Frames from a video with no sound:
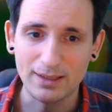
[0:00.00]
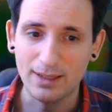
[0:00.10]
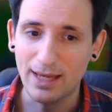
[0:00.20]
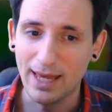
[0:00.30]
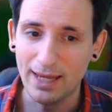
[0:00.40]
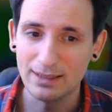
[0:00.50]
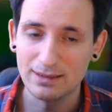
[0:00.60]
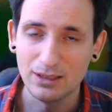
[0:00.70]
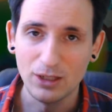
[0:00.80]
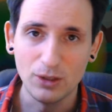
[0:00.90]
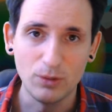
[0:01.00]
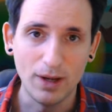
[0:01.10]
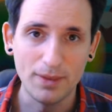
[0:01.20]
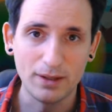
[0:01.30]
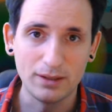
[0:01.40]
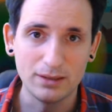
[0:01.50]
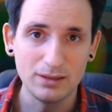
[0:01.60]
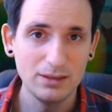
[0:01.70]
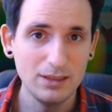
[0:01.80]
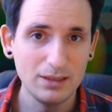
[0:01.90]
a Hex or other
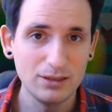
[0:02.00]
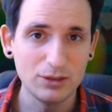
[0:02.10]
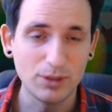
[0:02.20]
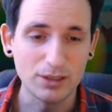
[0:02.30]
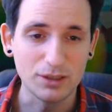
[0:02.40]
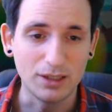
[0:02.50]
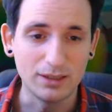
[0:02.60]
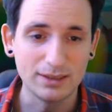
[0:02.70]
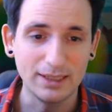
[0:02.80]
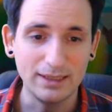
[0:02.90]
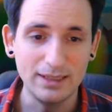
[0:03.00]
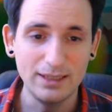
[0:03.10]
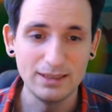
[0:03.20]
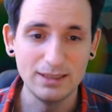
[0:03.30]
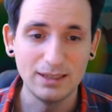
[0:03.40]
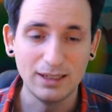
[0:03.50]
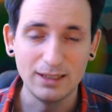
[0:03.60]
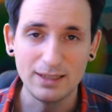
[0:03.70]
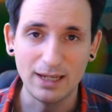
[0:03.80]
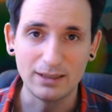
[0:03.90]
decent destruction cards can easily
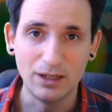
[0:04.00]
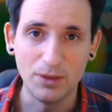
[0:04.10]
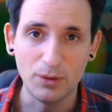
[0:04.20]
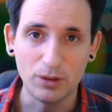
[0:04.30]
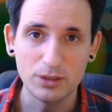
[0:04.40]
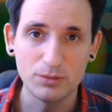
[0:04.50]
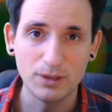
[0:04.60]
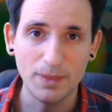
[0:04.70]
take down the Ozruk,